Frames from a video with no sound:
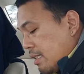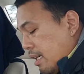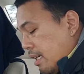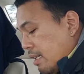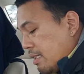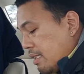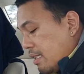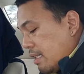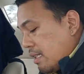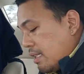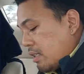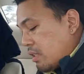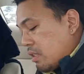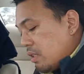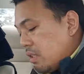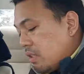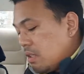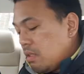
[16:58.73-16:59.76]
saw the
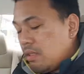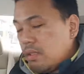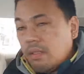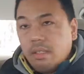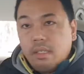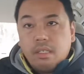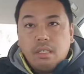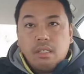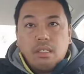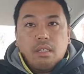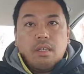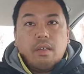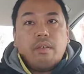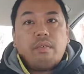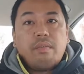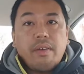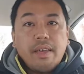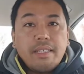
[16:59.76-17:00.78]
initial
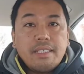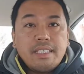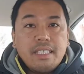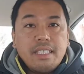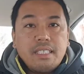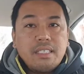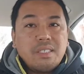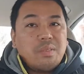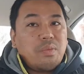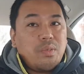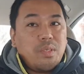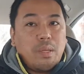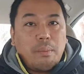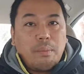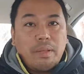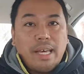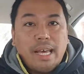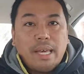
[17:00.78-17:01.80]
faces for the
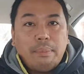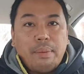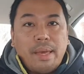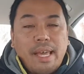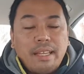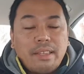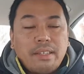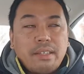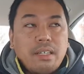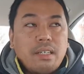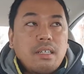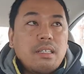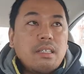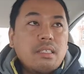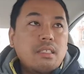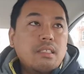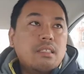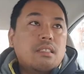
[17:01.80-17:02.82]
Black Panther,
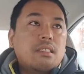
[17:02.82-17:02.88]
